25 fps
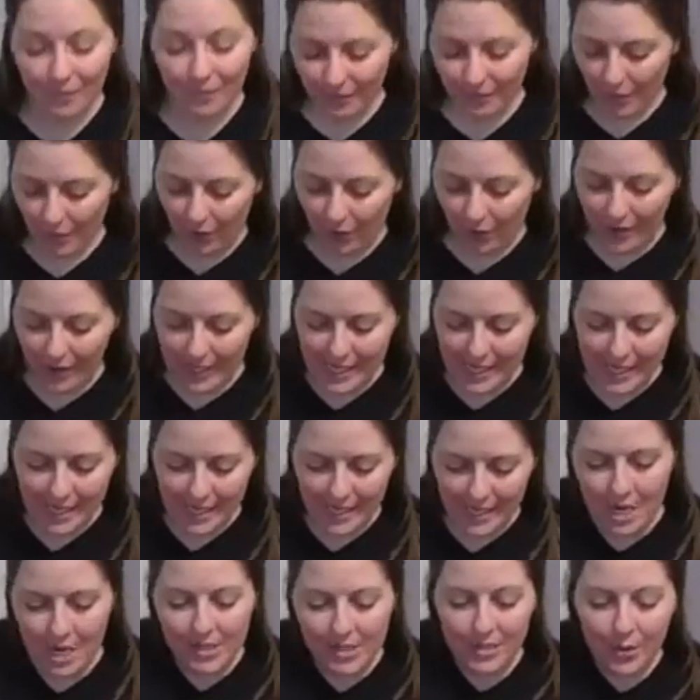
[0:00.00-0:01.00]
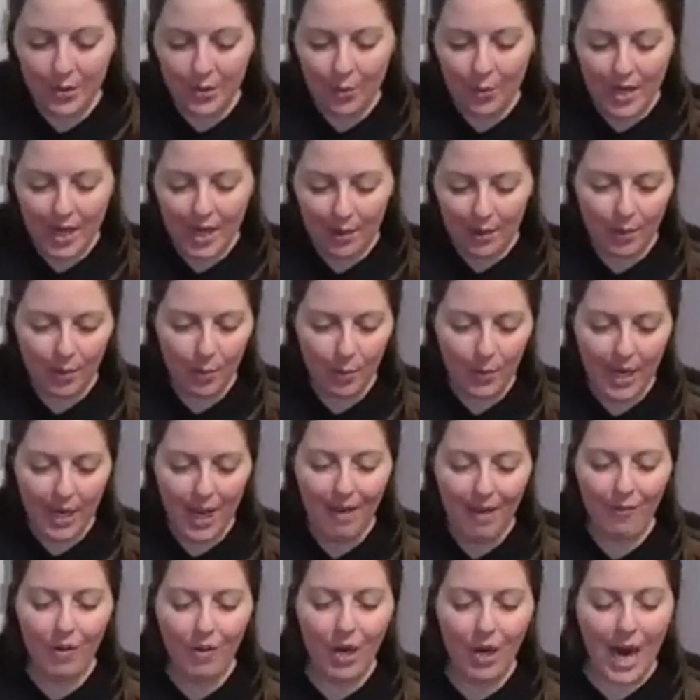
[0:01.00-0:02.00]
All right. So now that we
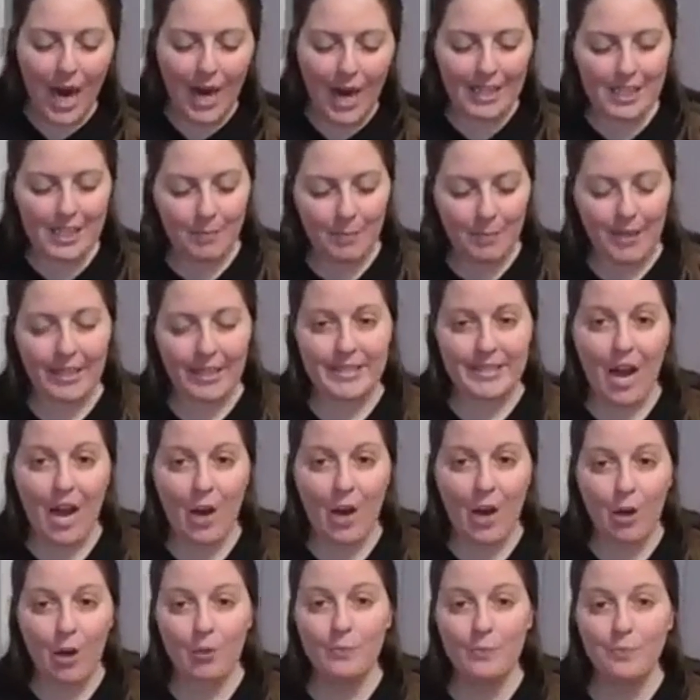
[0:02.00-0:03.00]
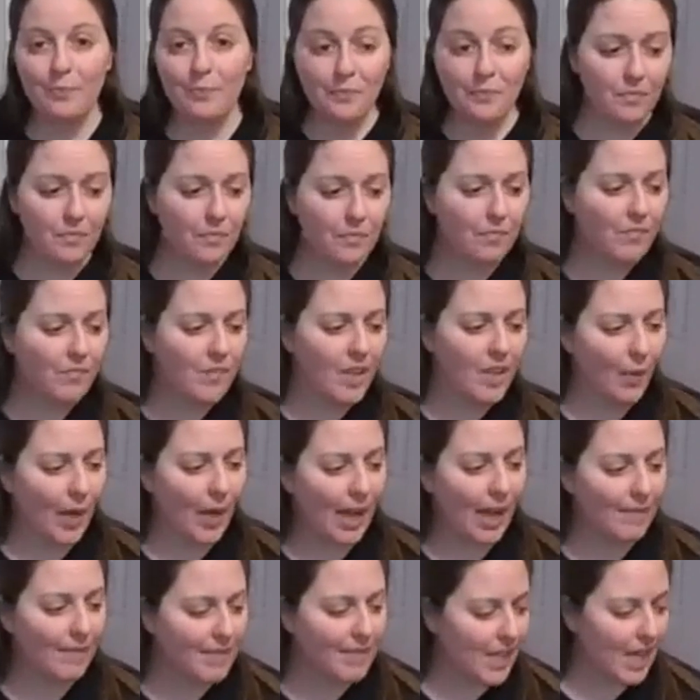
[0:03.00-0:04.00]
have our eyes picked out, we
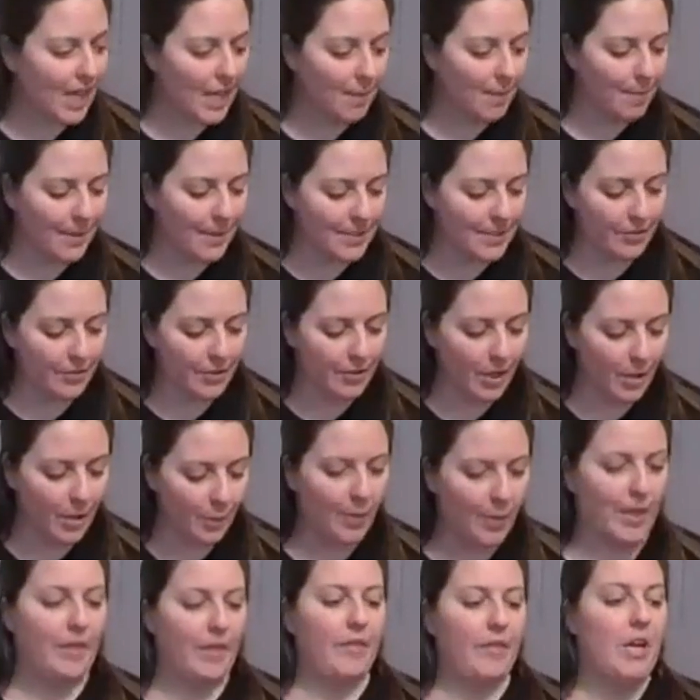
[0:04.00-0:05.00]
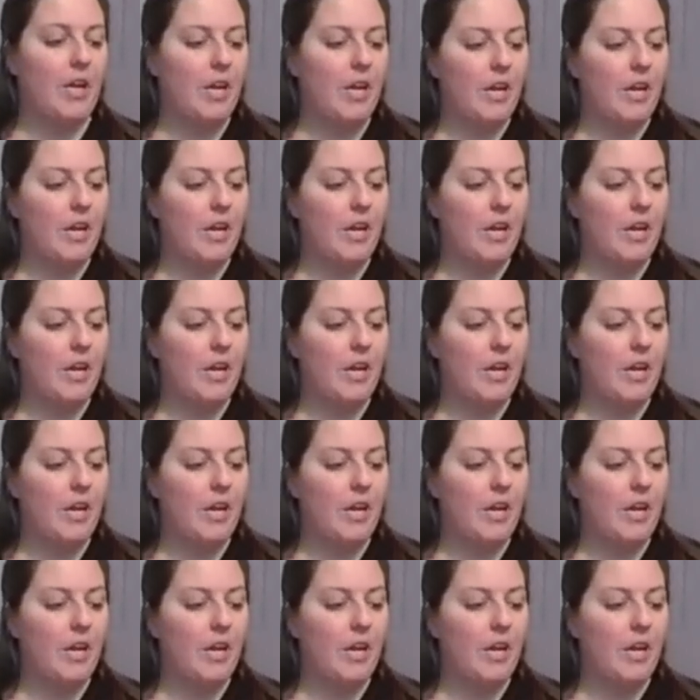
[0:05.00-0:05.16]
have to kind of mess around with